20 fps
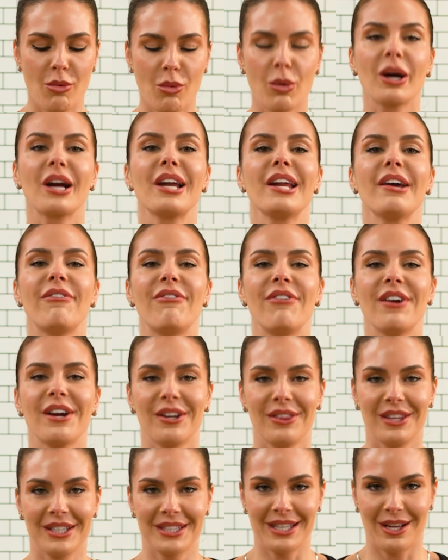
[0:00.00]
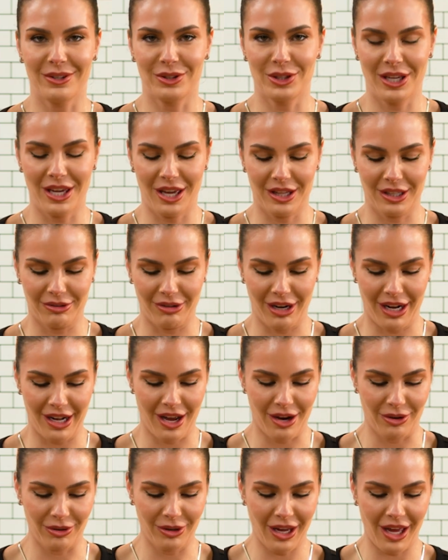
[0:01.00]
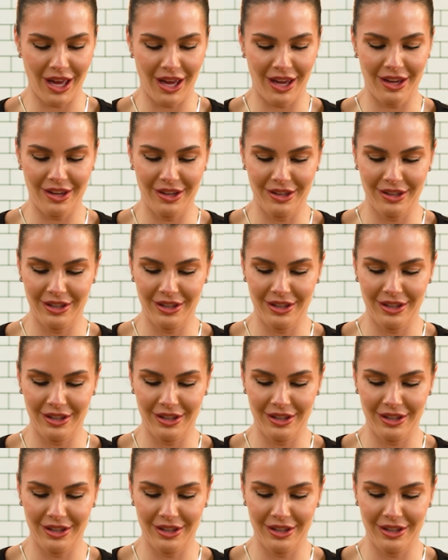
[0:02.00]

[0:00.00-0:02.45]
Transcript: We're gonna figure this out together right now, okay?